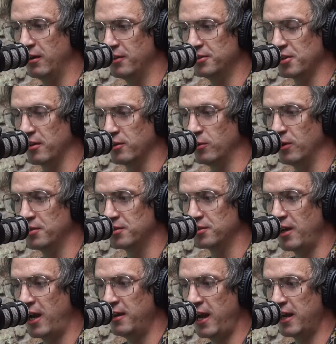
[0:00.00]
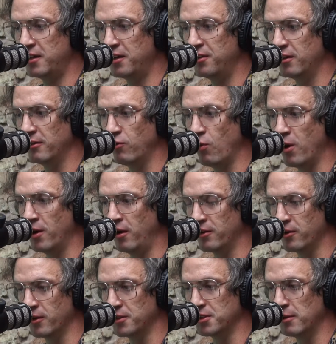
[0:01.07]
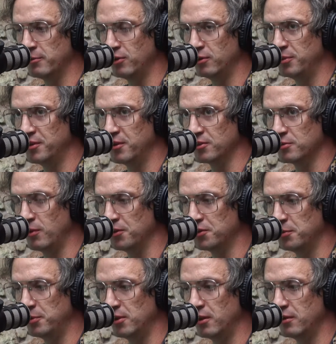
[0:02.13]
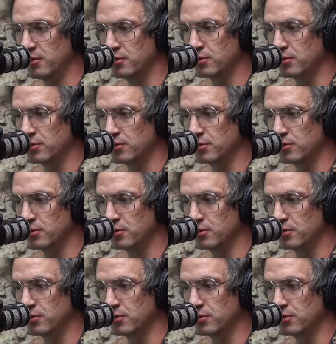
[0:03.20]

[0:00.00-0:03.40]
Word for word: There's other ones. I could think of one other example, but there's multiple others.